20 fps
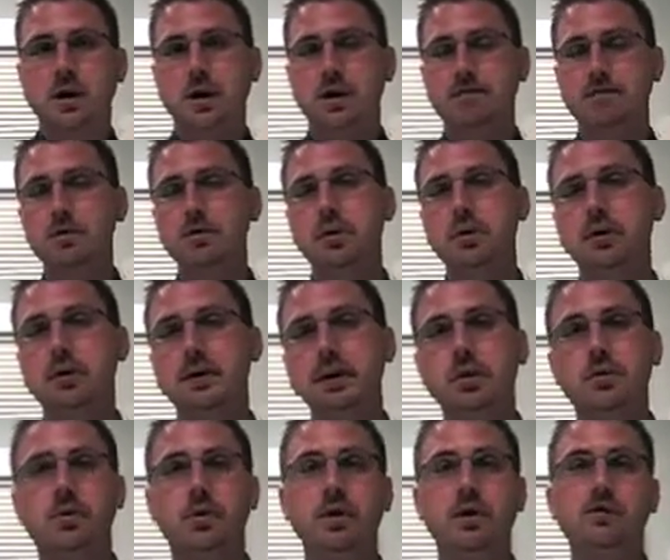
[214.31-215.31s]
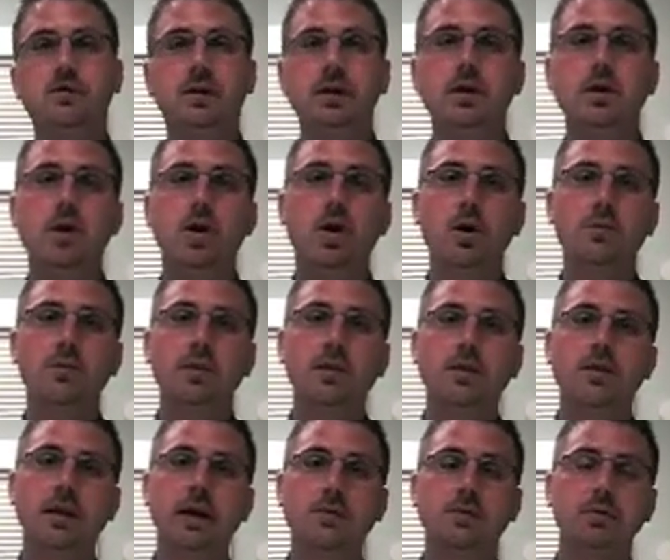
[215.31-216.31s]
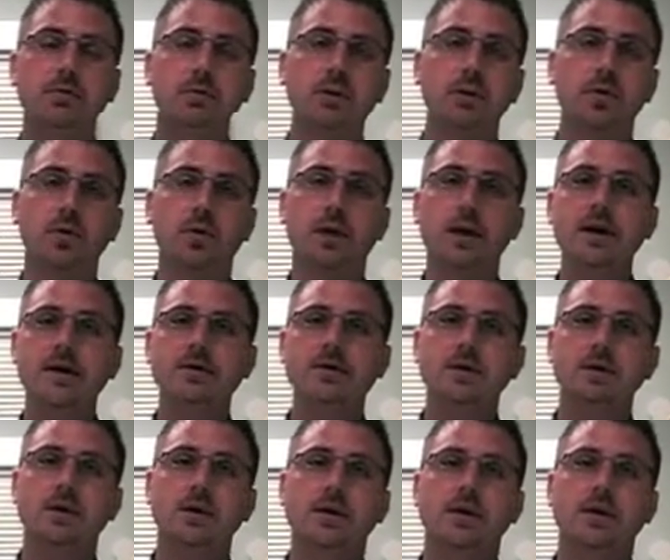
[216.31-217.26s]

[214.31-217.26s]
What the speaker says: If you can get rid of any carpet, that would be great.